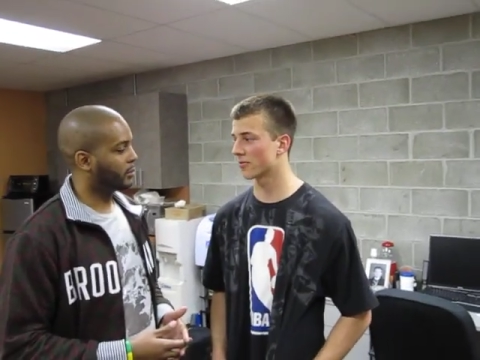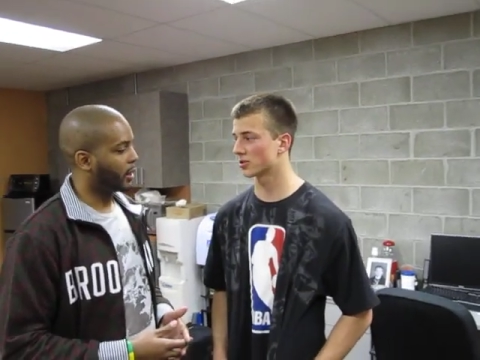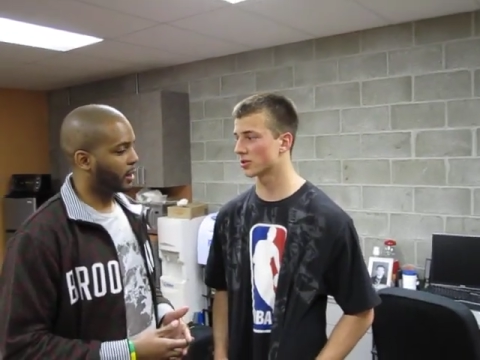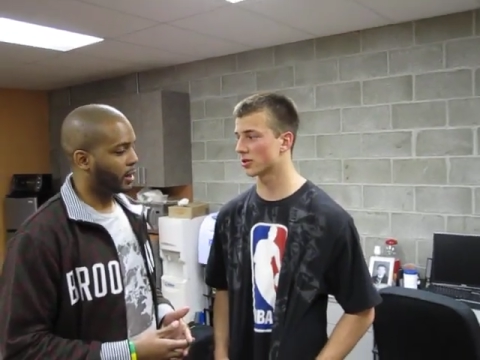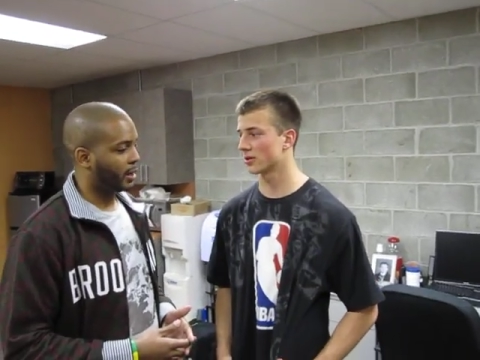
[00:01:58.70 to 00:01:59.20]
Speaker 1: for
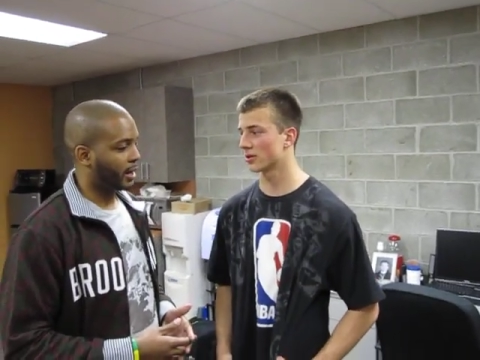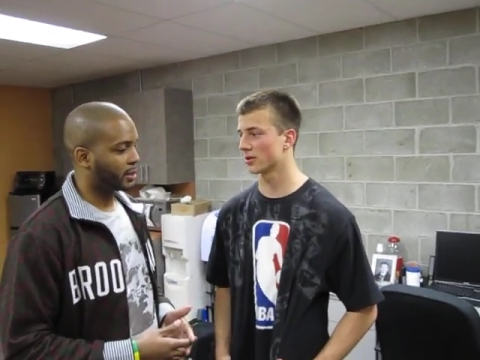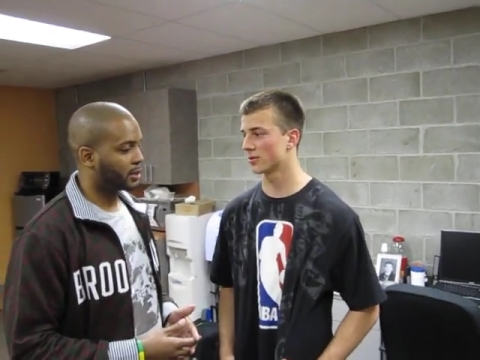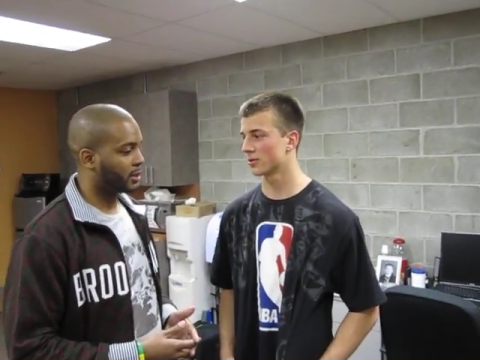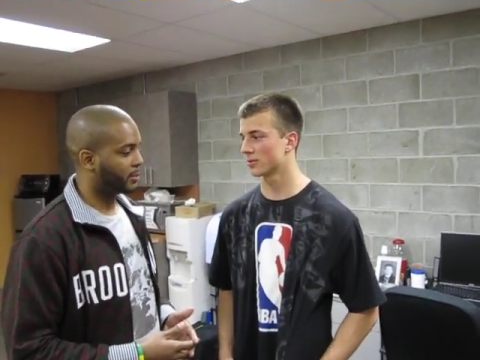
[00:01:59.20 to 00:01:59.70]
sure.
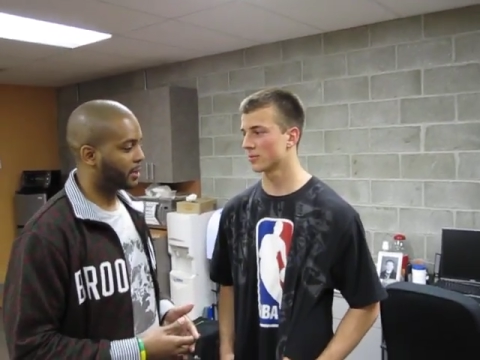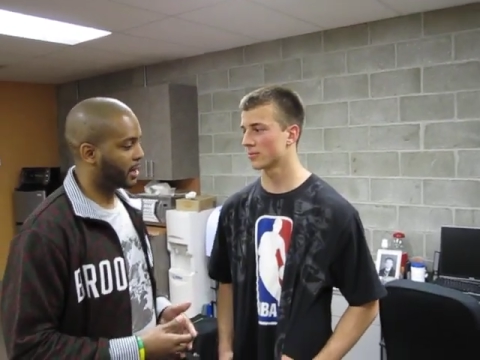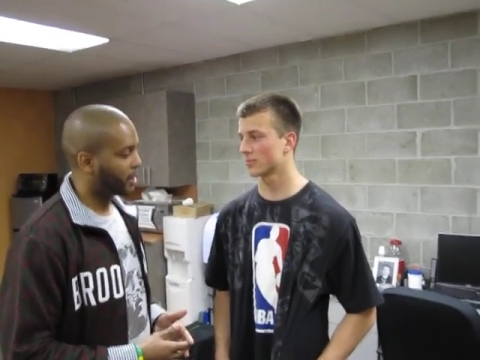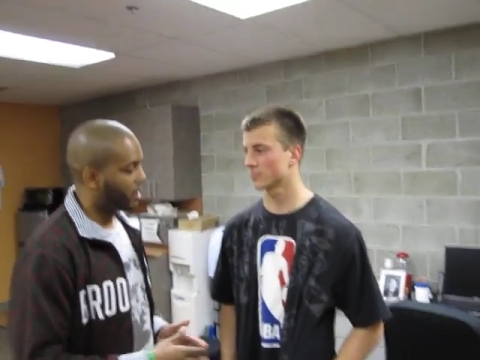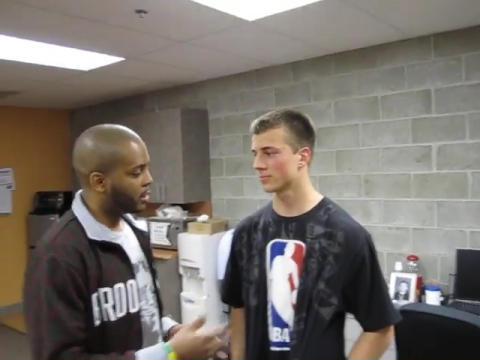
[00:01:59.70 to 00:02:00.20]
Excellent, man.
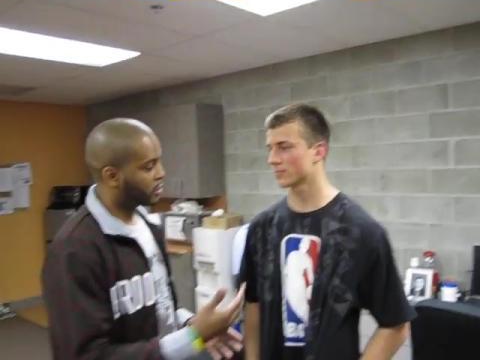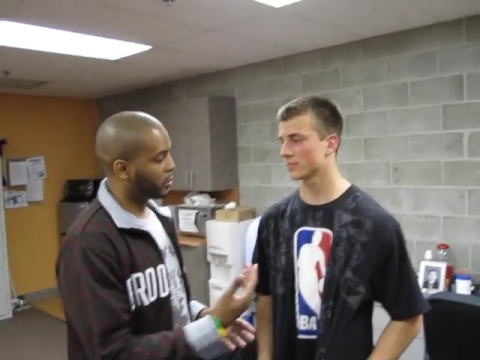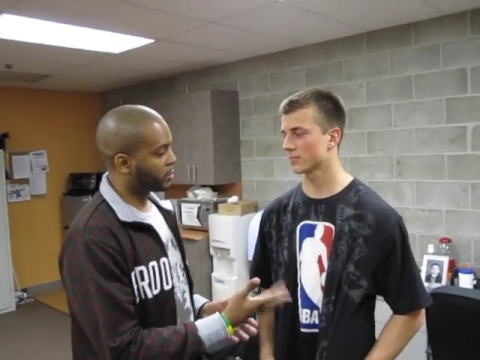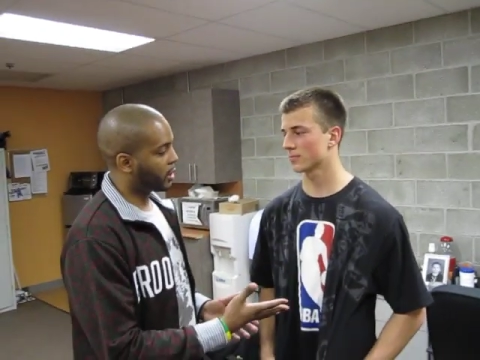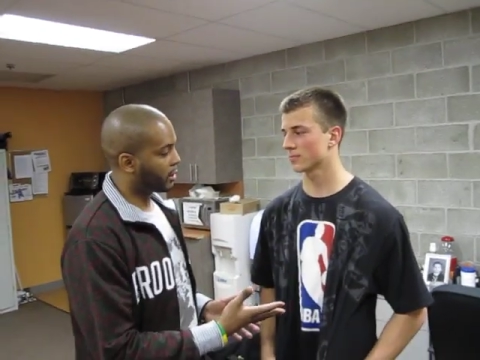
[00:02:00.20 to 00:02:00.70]
So
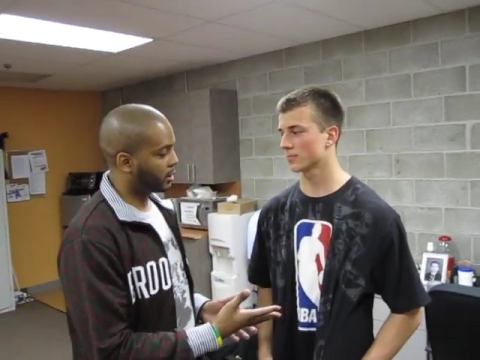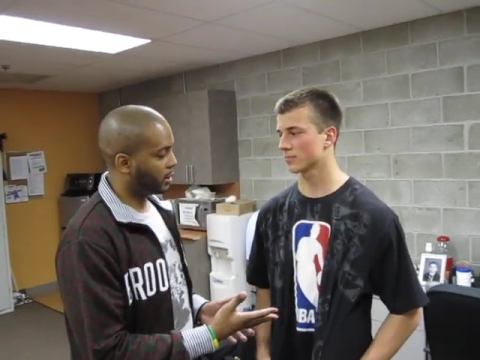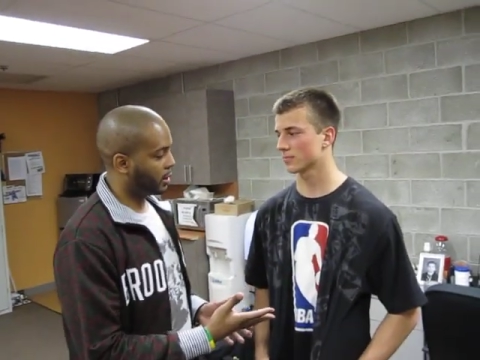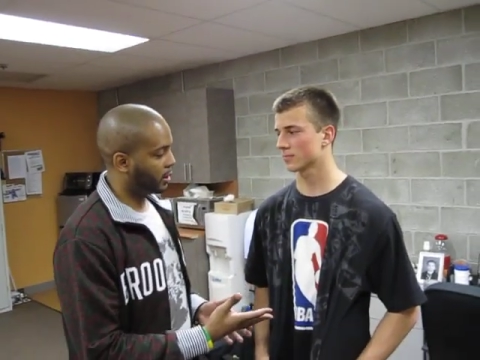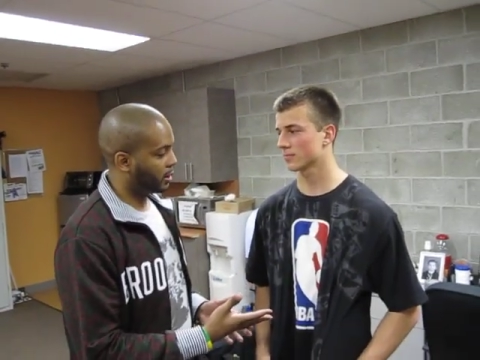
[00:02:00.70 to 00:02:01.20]
talk a
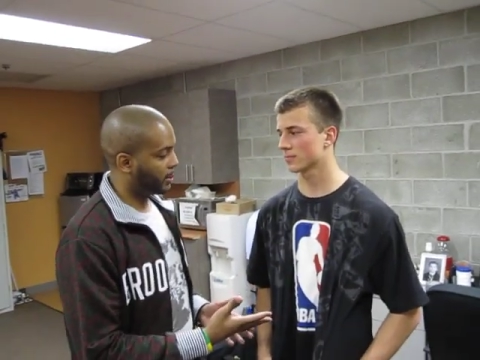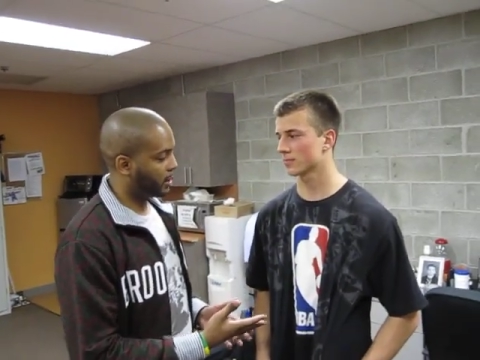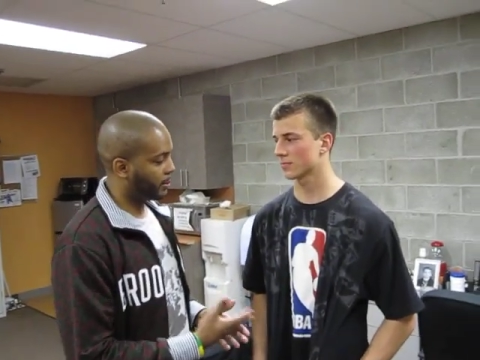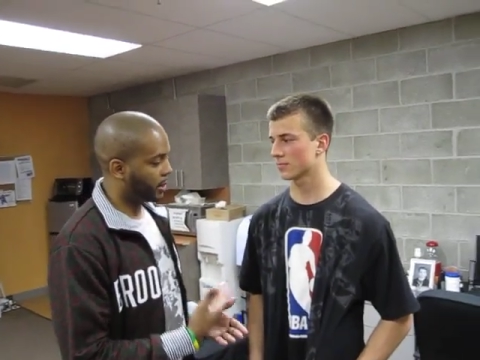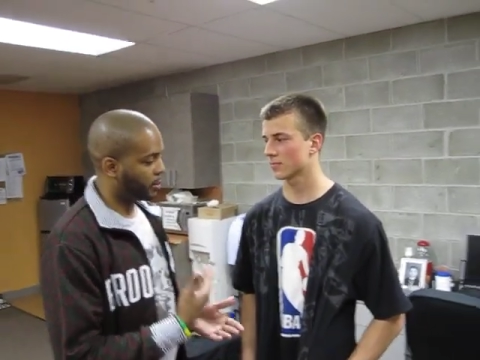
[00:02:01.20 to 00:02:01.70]
little bit
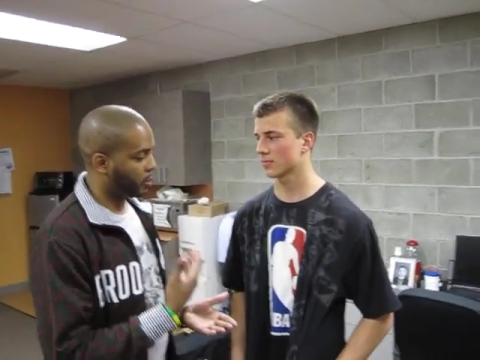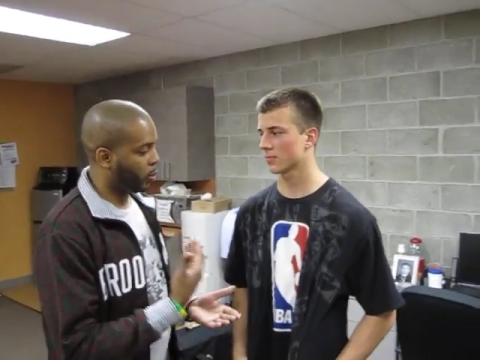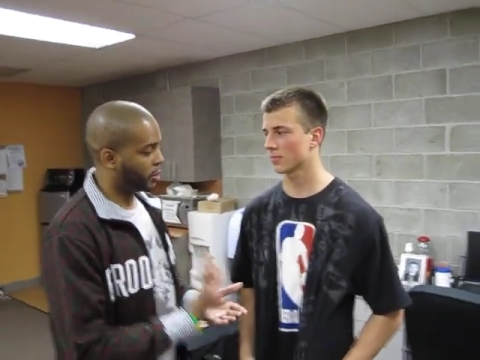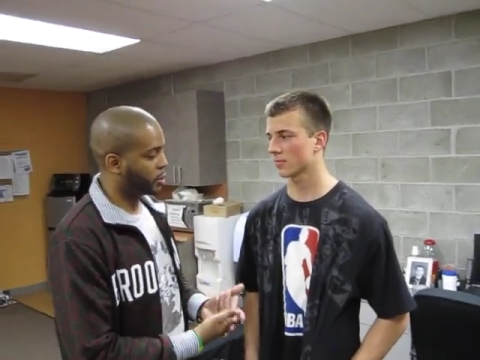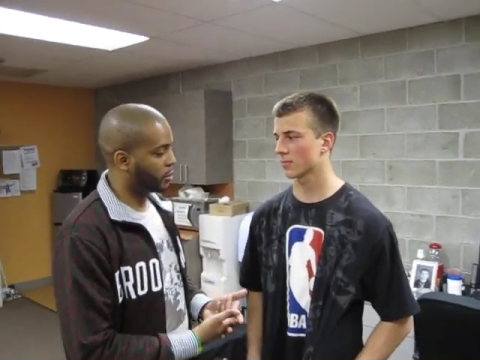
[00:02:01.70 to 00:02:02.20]
about
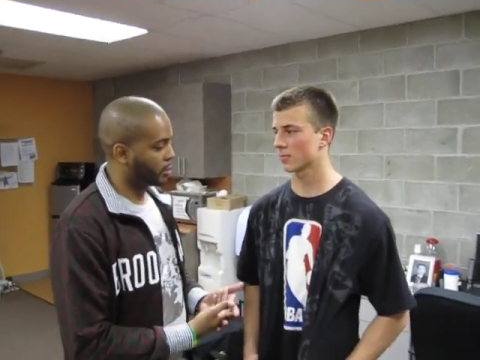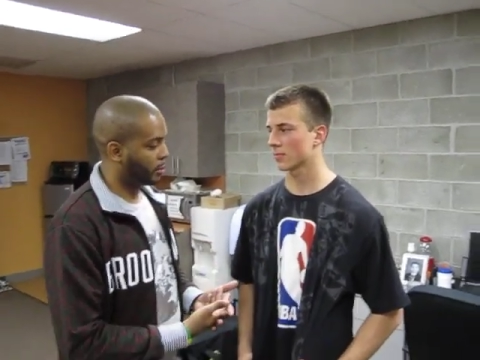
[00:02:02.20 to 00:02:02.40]
what you're